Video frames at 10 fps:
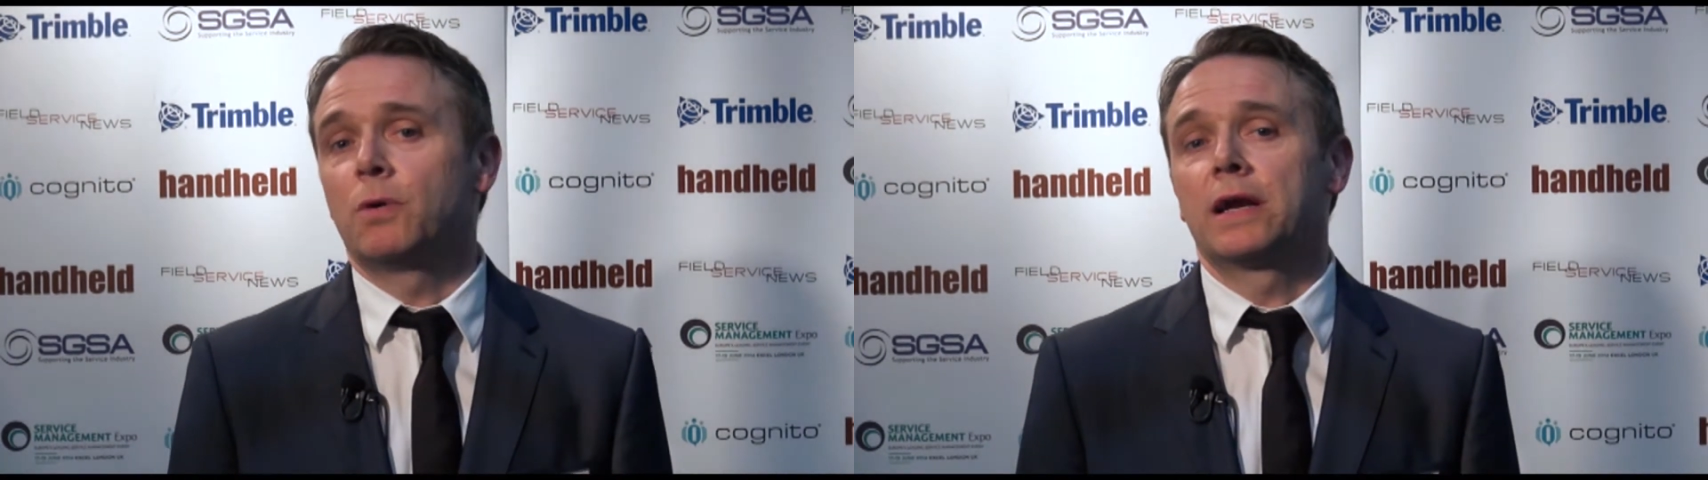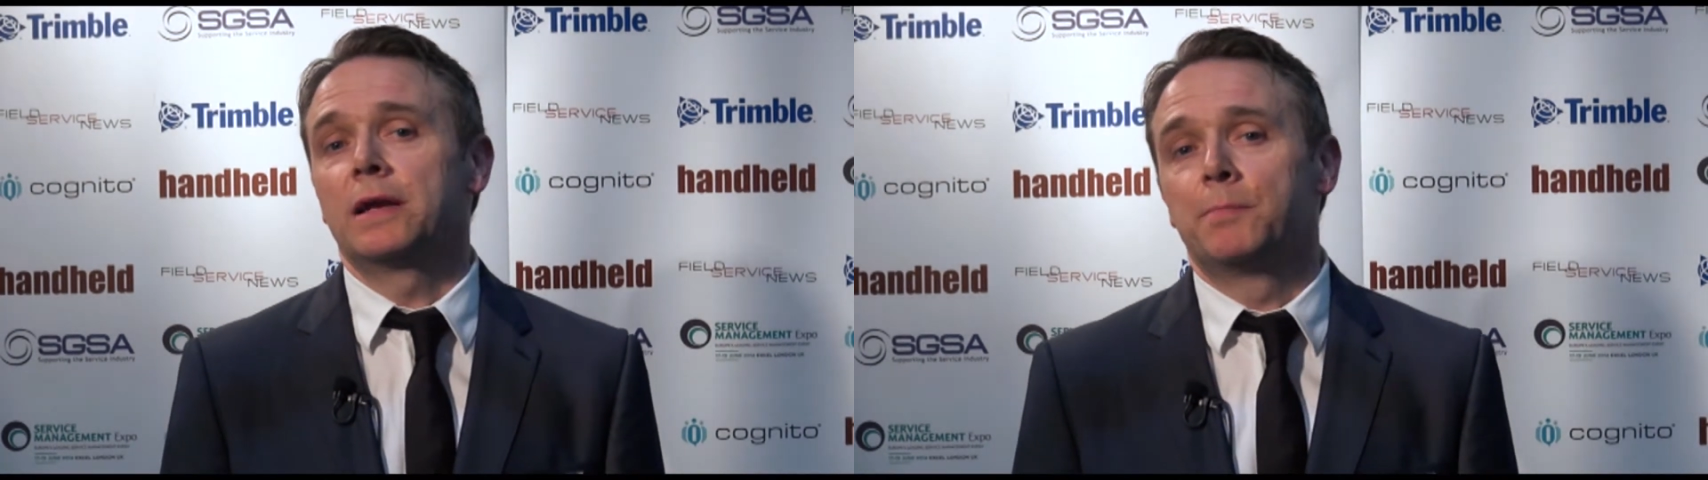
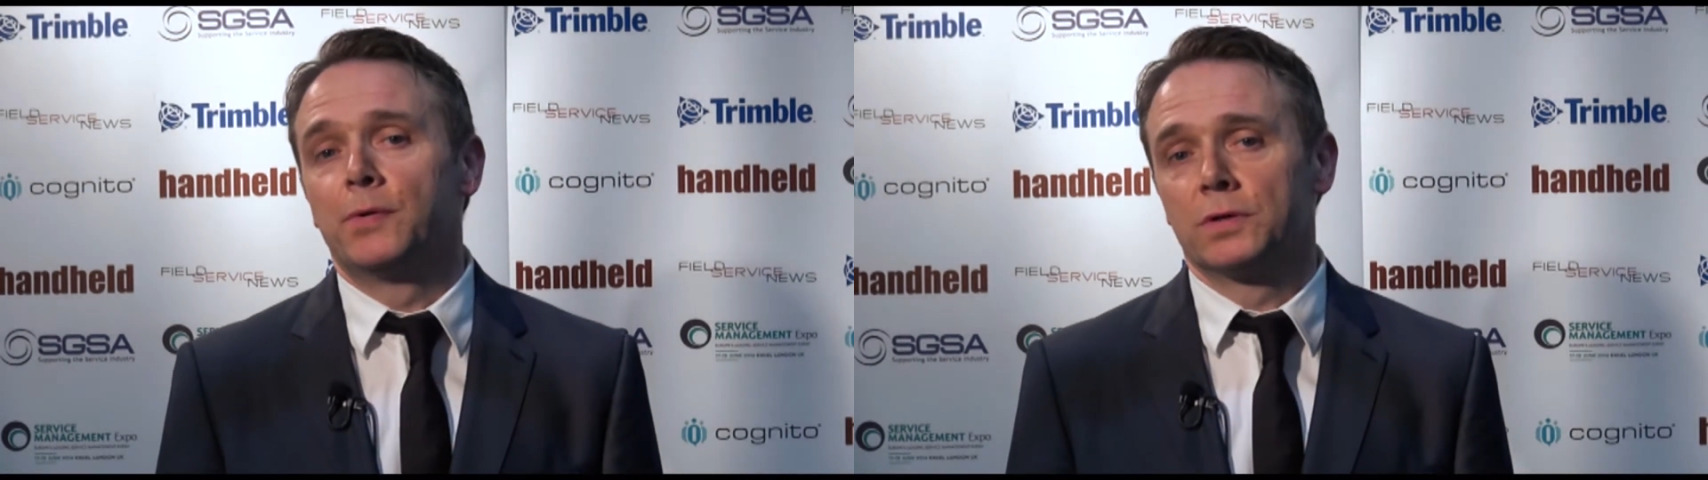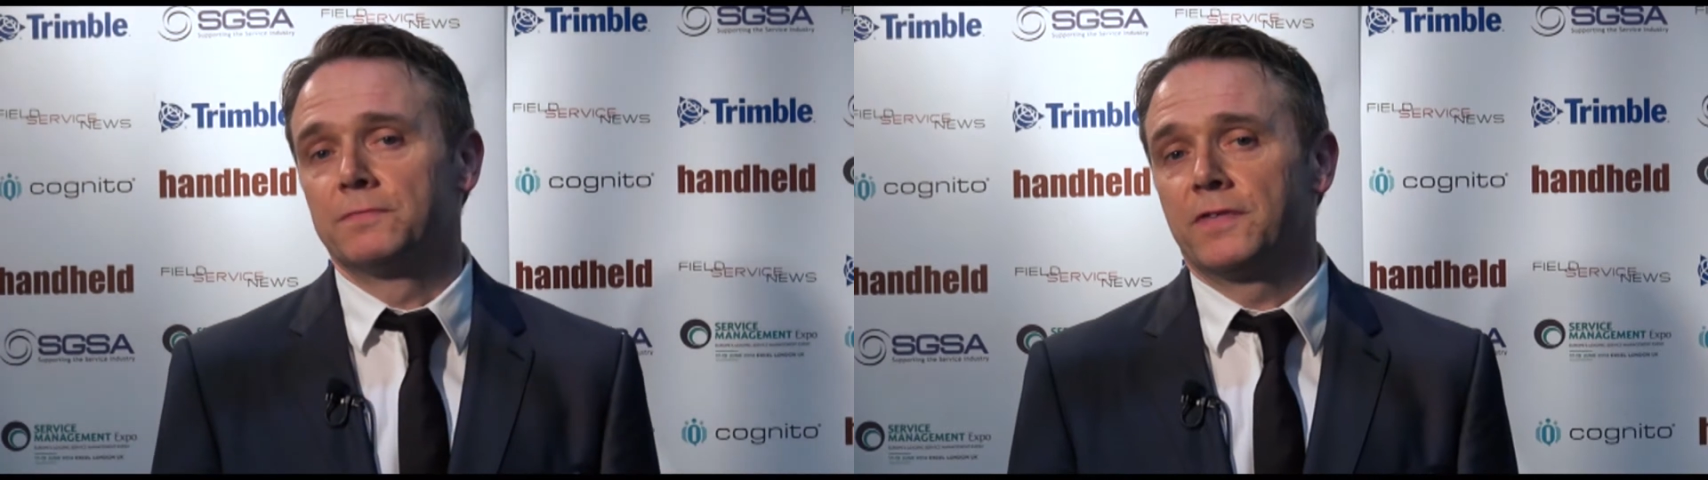quite an
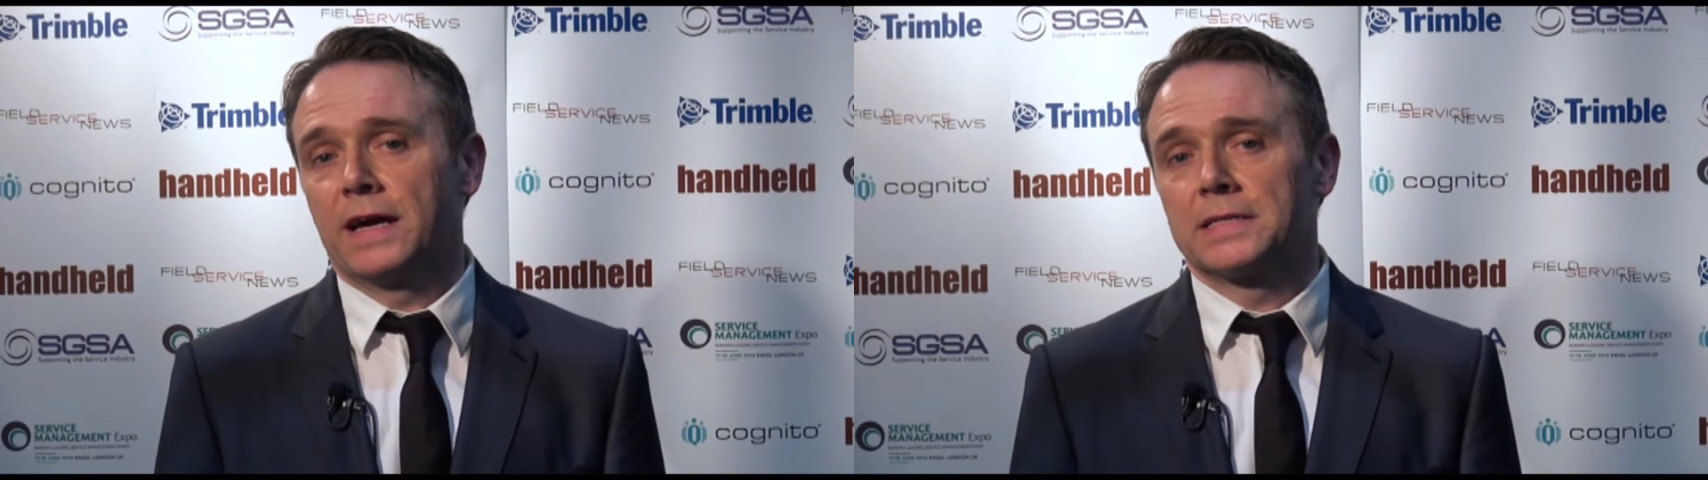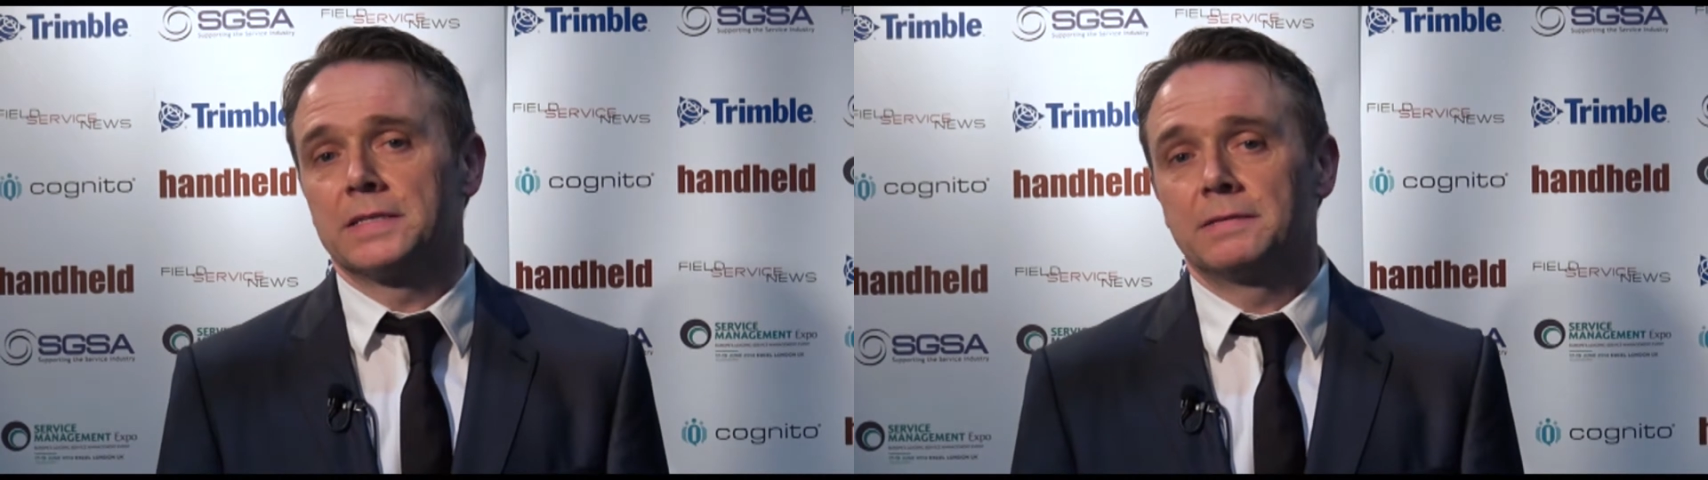important
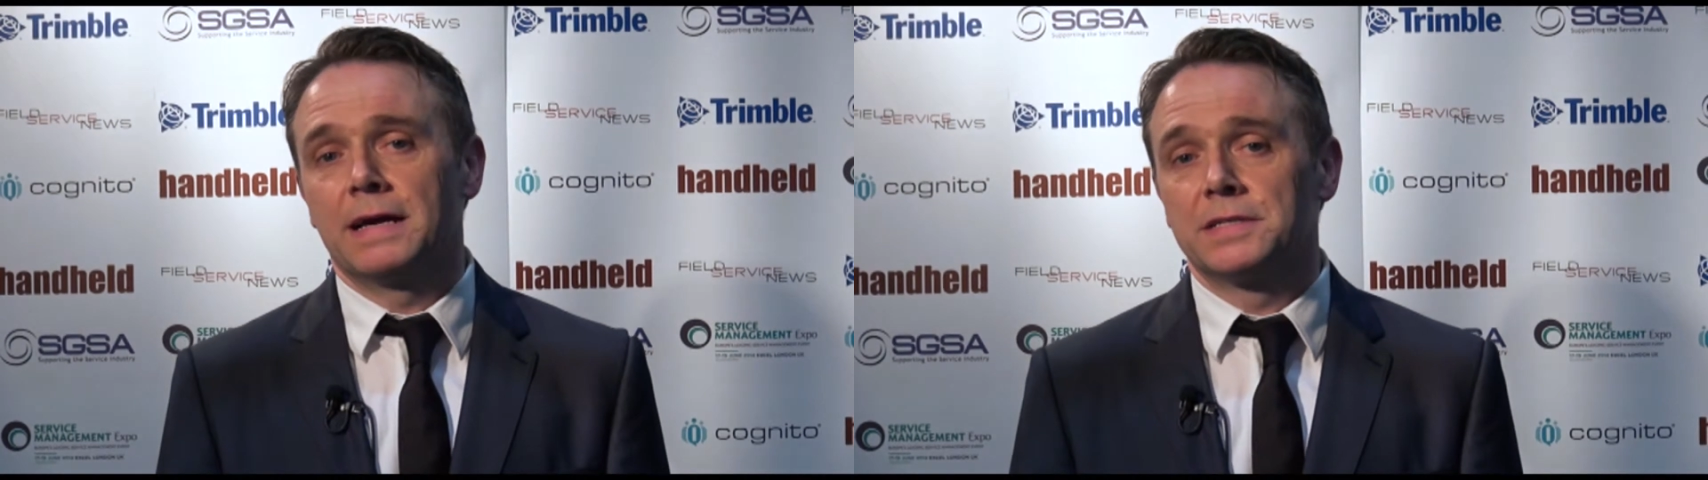factor,